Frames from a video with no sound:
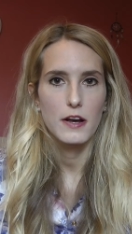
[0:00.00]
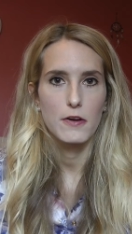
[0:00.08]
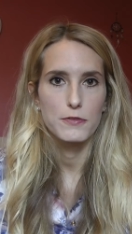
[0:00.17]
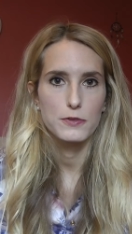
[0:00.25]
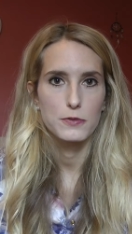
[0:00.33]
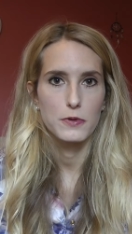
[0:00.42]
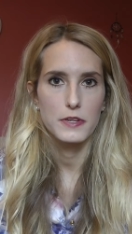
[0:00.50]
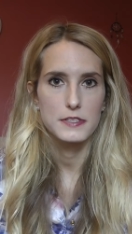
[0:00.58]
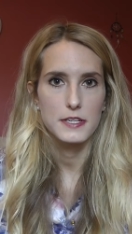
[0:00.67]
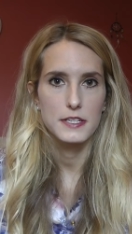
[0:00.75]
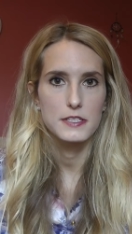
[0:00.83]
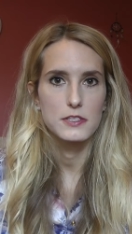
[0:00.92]
After all, what they
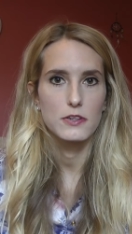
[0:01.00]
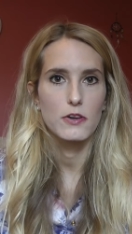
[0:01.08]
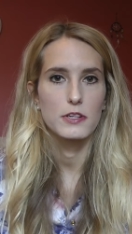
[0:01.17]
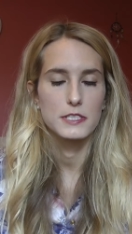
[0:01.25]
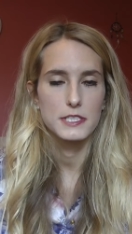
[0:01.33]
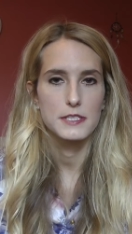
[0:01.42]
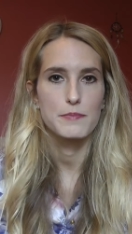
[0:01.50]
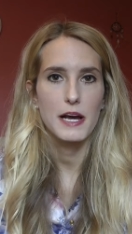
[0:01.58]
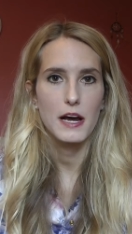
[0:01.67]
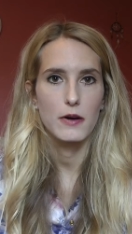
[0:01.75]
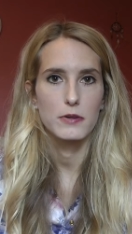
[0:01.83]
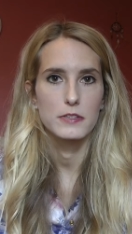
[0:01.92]
say is knowledge is
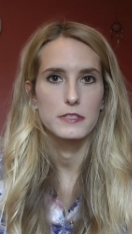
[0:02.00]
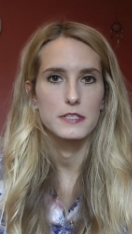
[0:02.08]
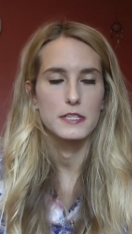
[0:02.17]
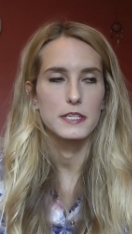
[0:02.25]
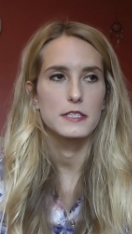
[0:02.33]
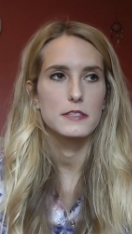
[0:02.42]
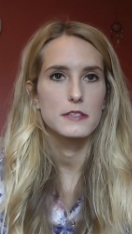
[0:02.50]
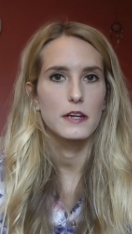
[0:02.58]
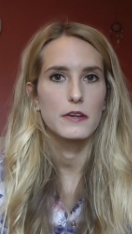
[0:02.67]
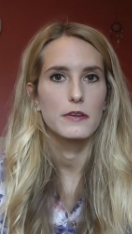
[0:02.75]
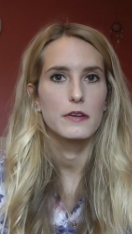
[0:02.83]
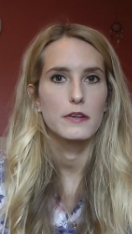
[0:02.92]
power, isn't it?
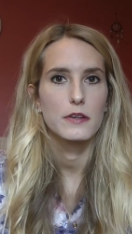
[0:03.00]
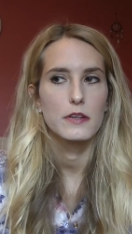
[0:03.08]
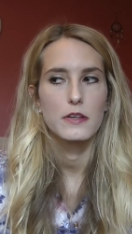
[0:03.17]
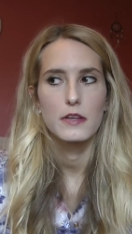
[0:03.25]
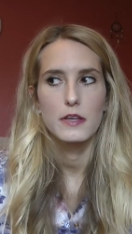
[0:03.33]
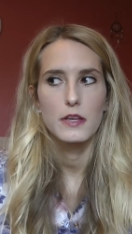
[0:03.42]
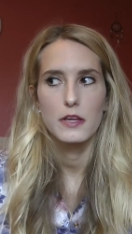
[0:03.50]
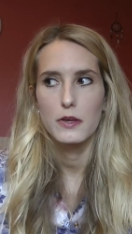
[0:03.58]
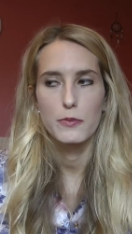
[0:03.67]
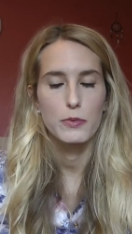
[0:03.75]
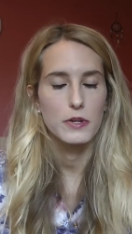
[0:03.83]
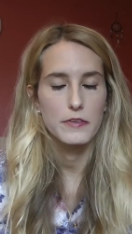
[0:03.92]
So
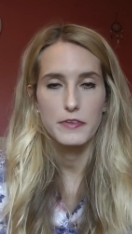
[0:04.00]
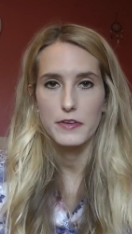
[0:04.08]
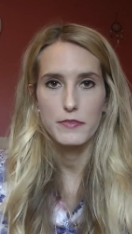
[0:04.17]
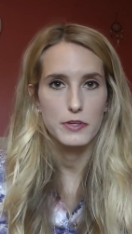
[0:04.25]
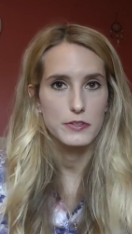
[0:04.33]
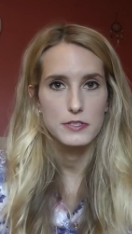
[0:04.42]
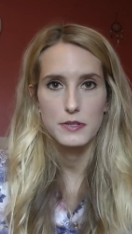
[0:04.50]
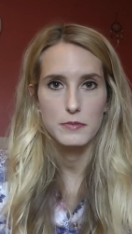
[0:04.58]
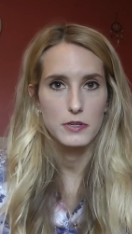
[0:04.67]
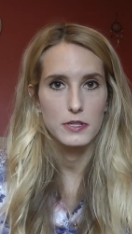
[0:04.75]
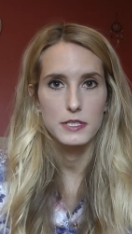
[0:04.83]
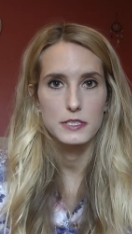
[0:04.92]
it will have given you some
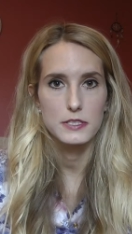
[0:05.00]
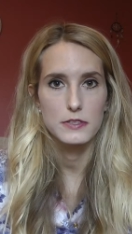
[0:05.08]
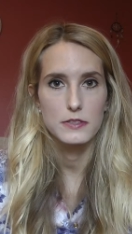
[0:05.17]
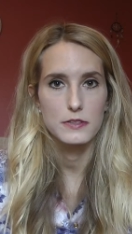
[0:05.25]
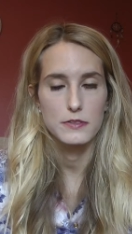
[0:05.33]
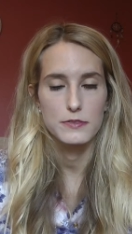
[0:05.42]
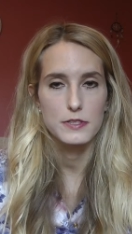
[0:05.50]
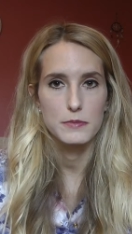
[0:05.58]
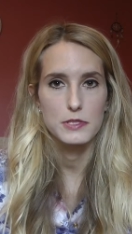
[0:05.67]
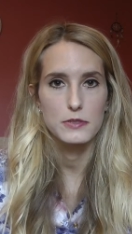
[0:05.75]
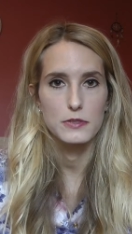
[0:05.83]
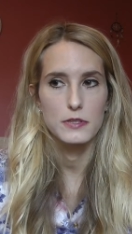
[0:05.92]
knowledge of some
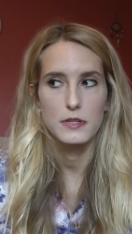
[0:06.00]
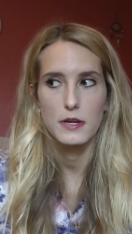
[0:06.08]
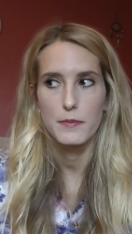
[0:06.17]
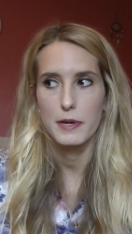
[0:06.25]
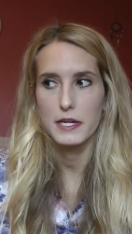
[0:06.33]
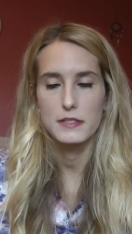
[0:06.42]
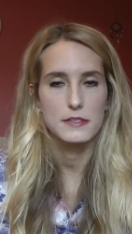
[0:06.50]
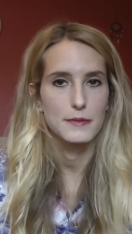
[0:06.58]
sort about